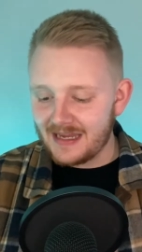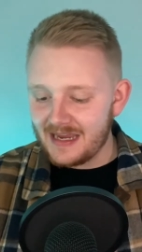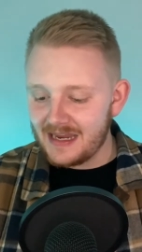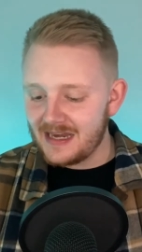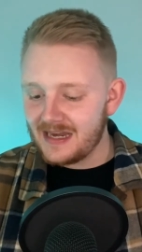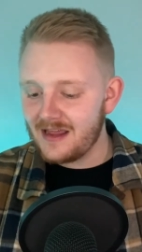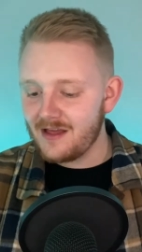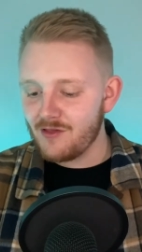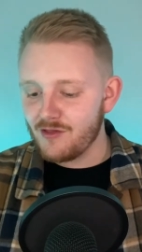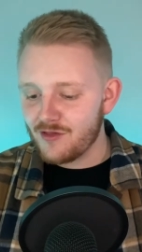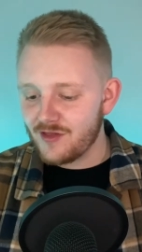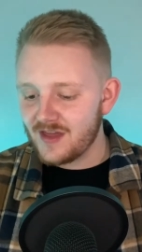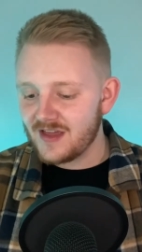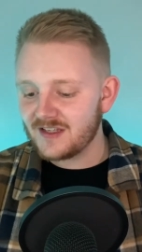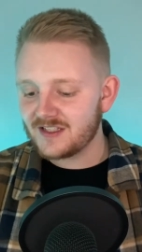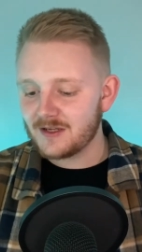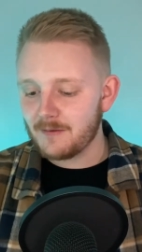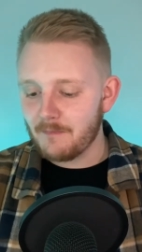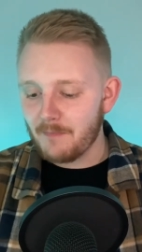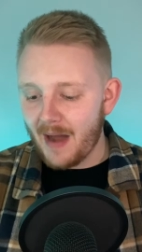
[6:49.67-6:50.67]
in
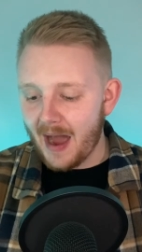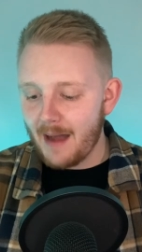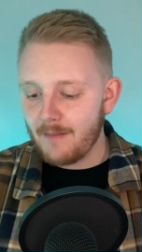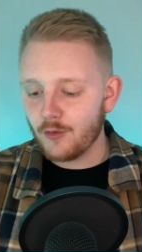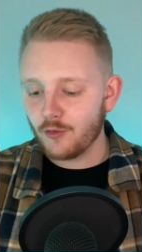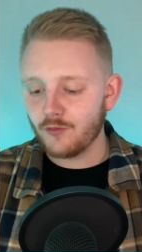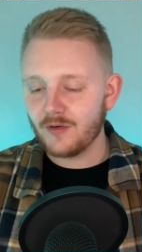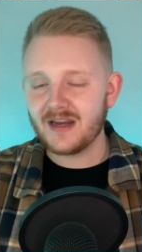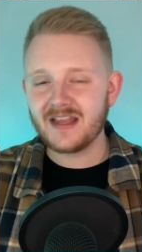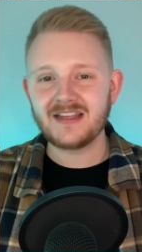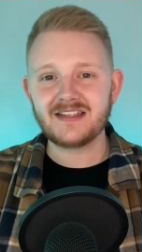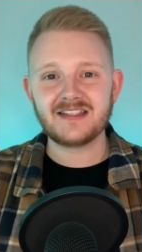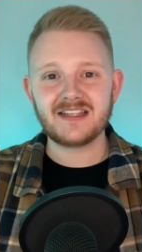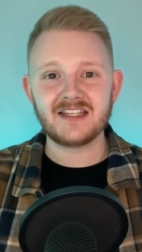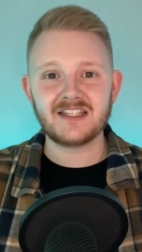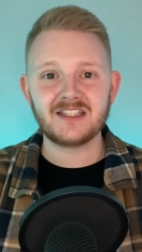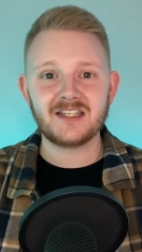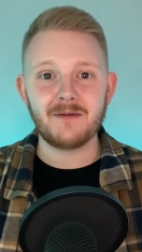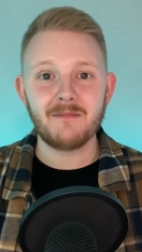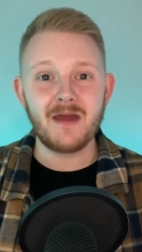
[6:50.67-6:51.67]
this Bible reading
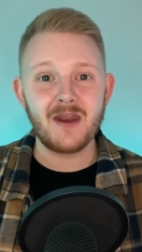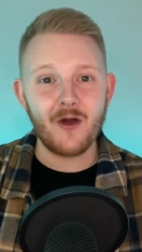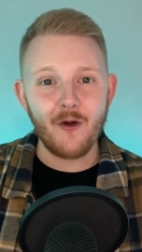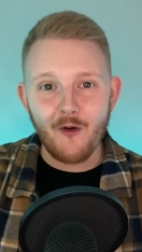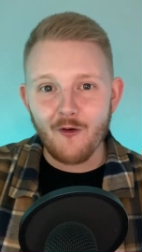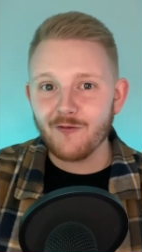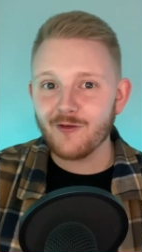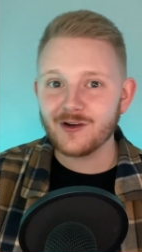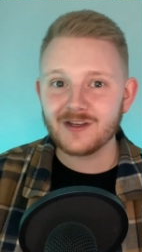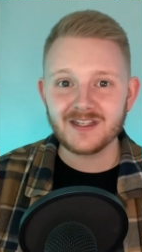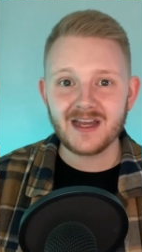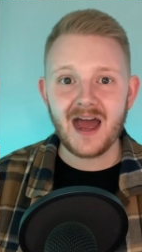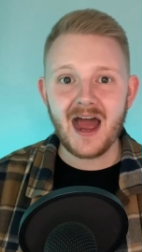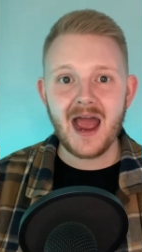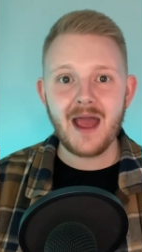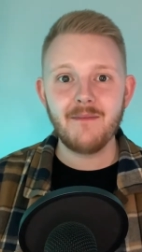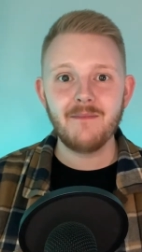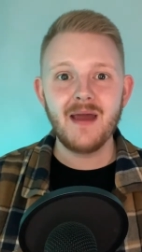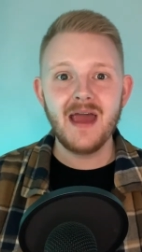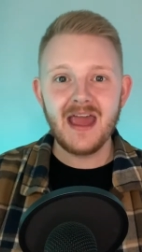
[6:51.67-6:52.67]
system. And over
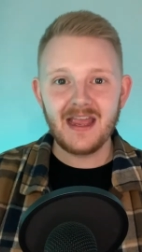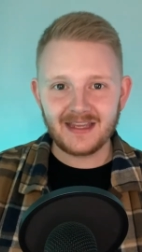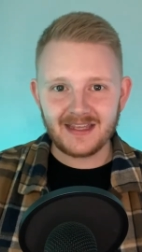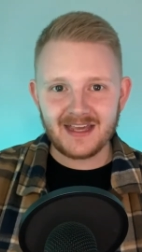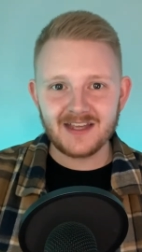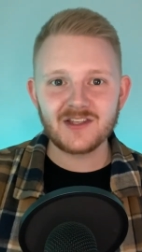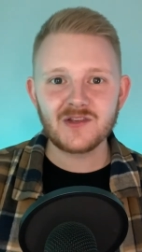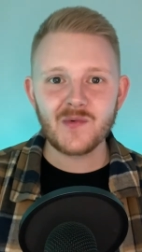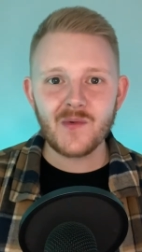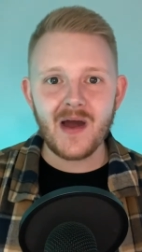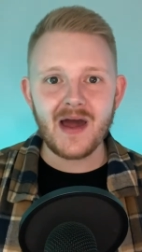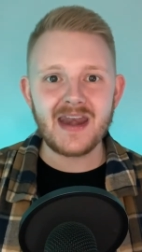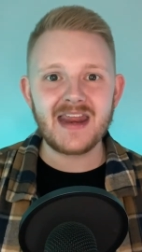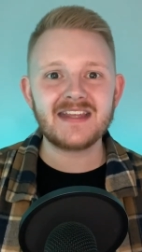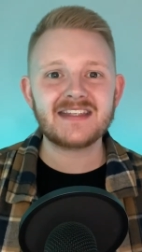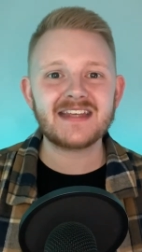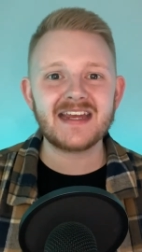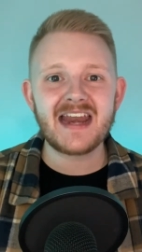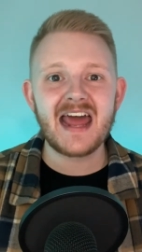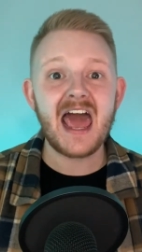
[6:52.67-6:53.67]
time, guess what?
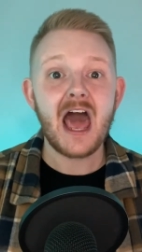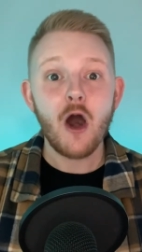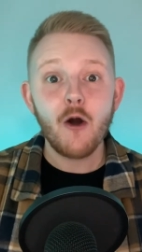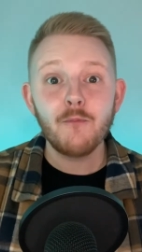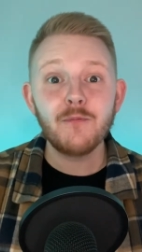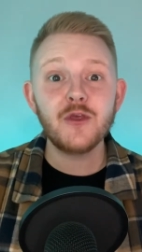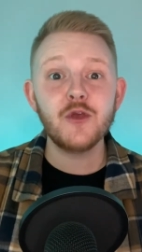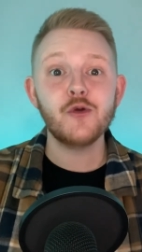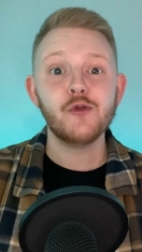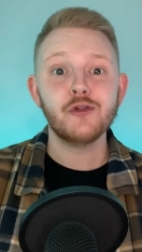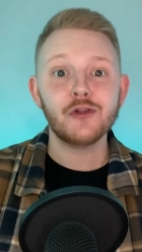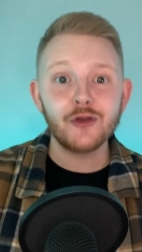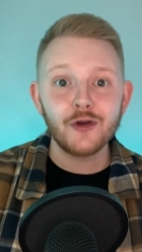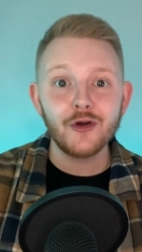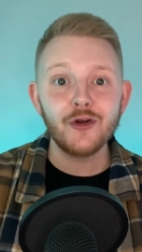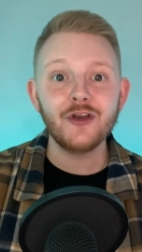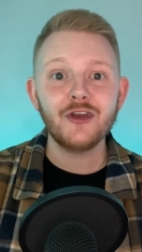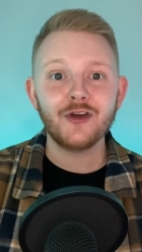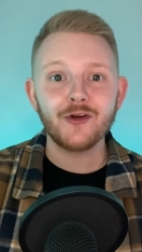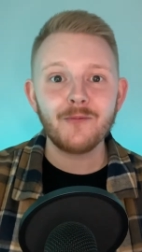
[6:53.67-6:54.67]
It's going to help you
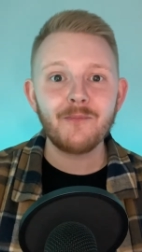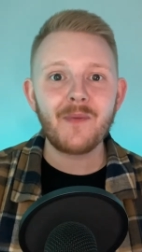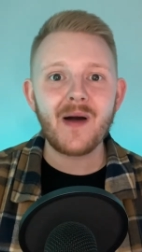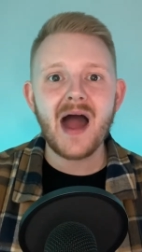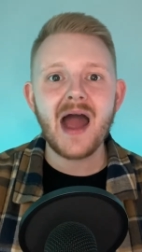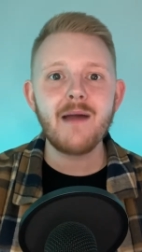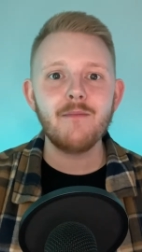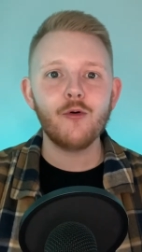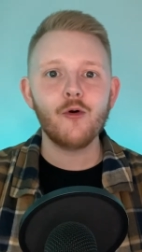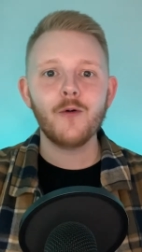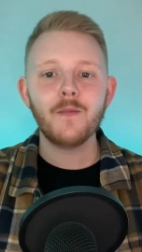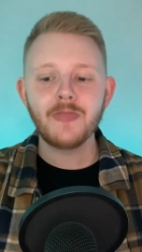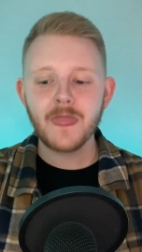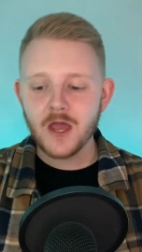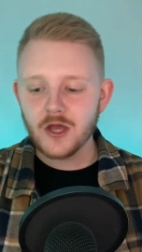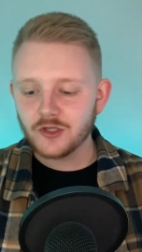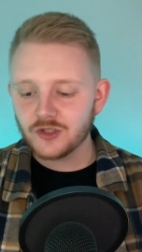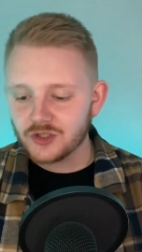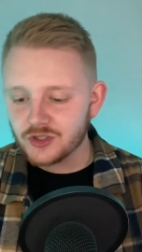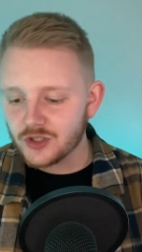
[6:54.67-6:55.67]
learn your Bible
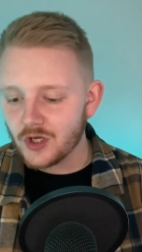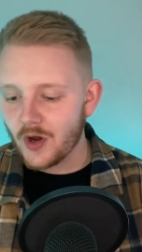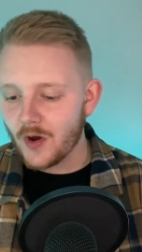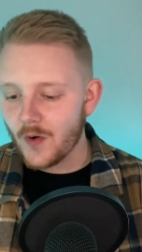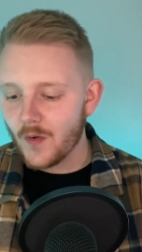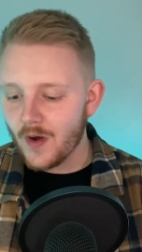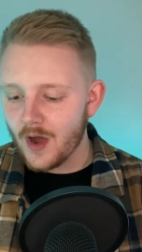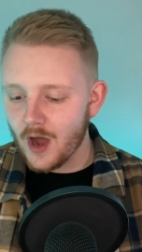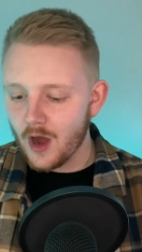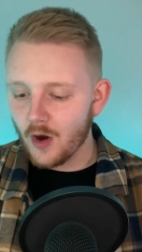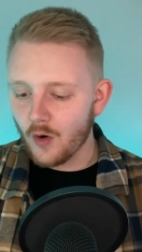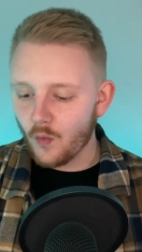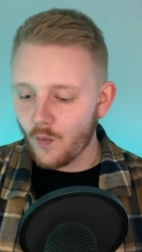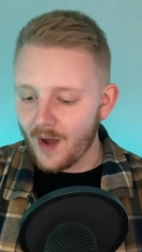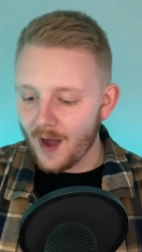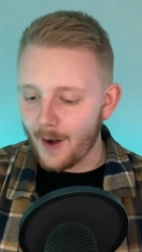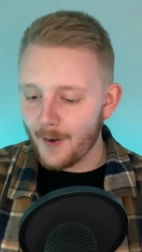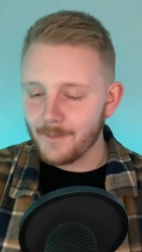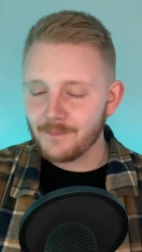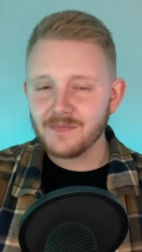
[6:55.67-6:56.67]
so
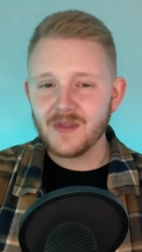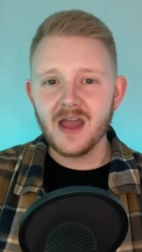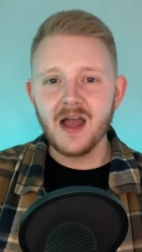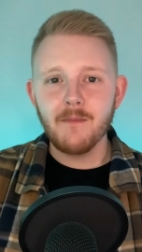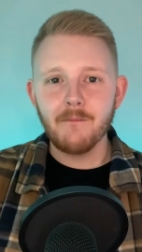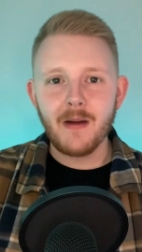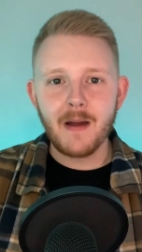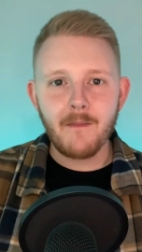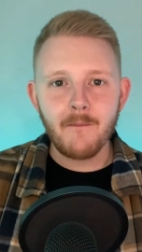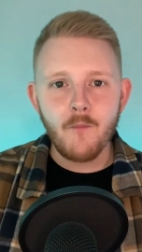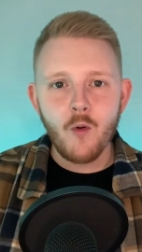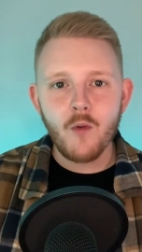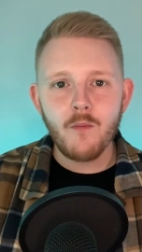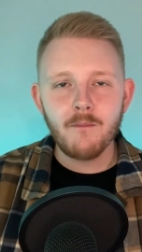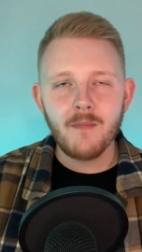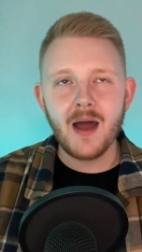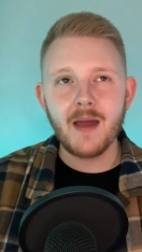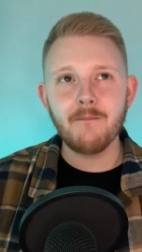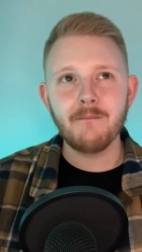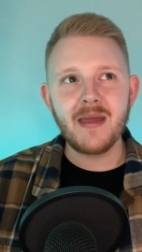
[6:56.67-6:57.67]
well. My,
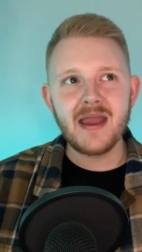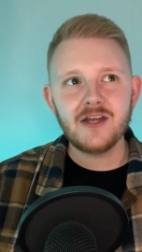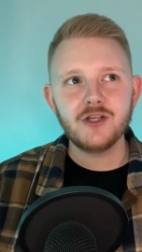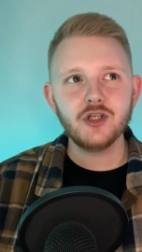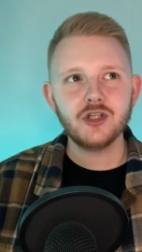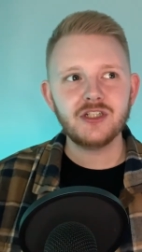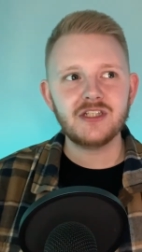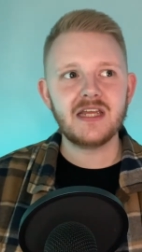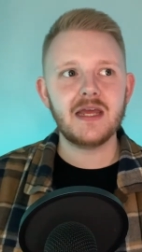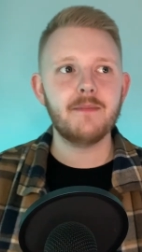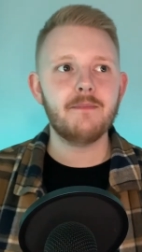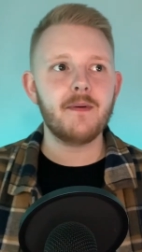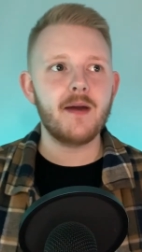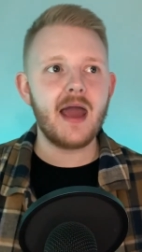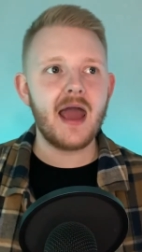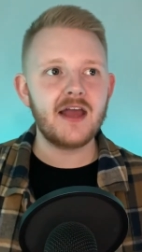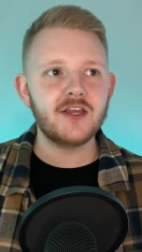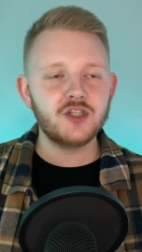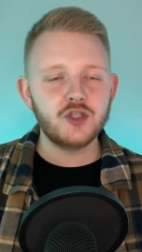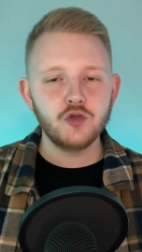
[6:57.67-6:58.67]
my major tip
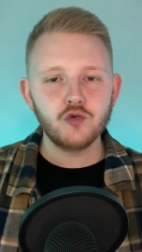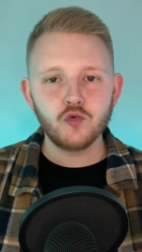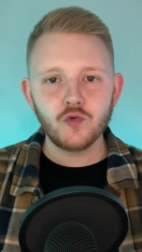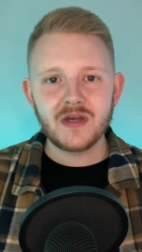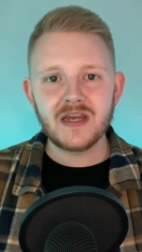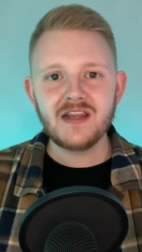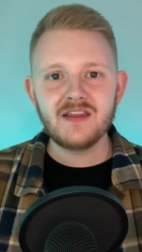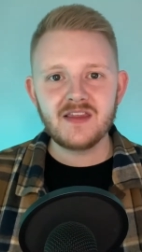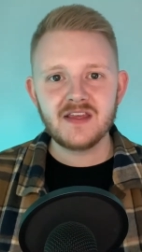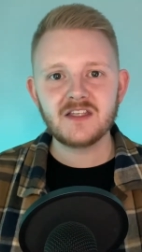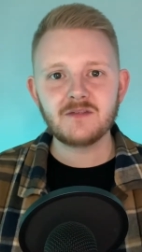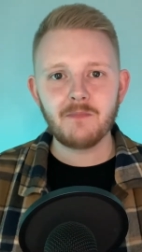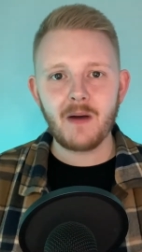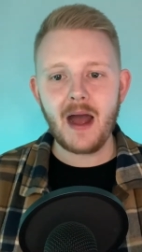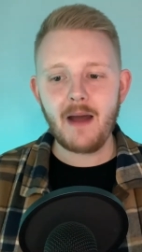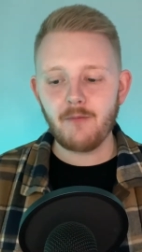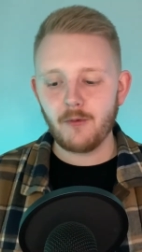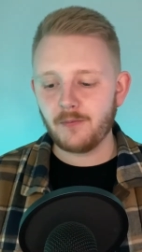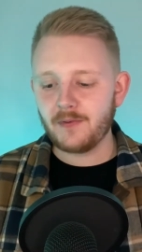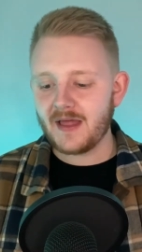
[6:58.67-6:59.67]
as you read this
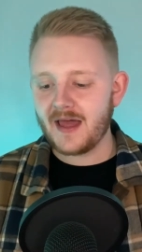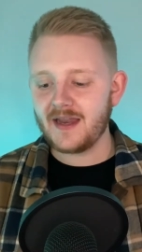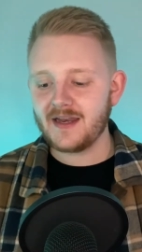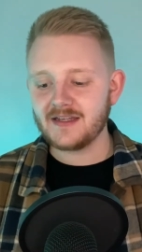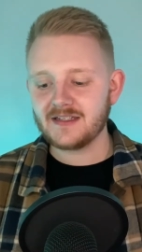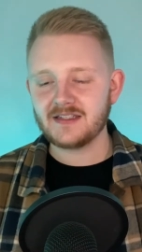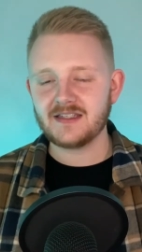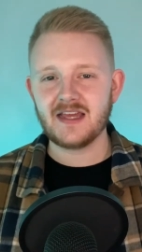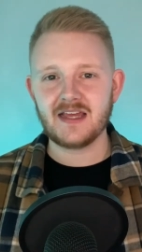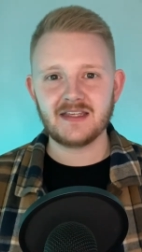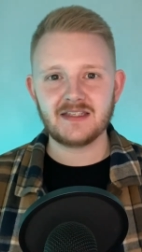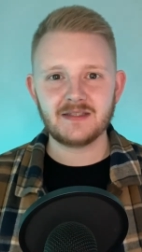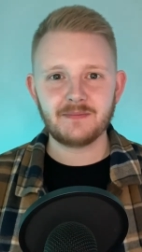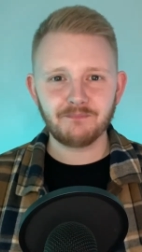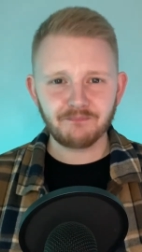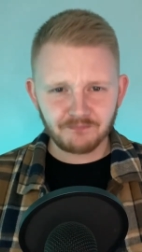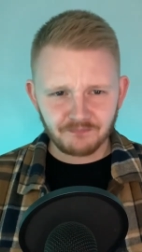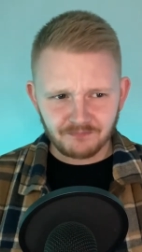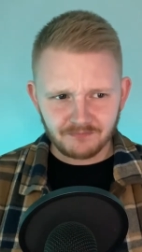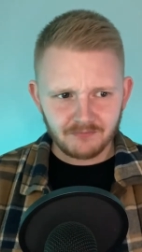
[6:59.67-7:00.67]
Bible plan is this